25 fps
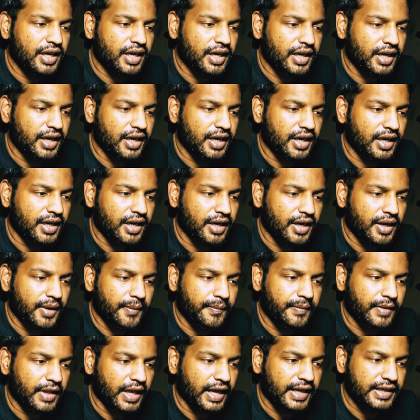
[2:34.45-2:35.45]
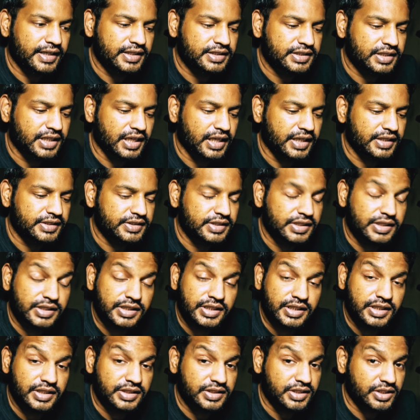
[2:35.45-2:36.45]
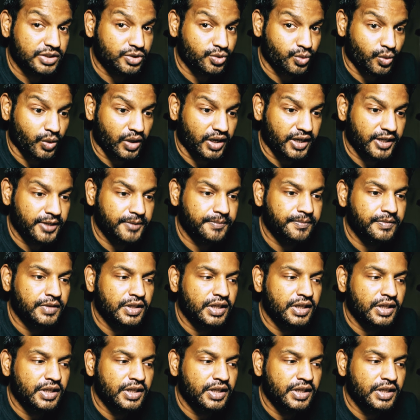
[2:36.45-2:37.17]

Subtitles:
and it's like 16 inches wide,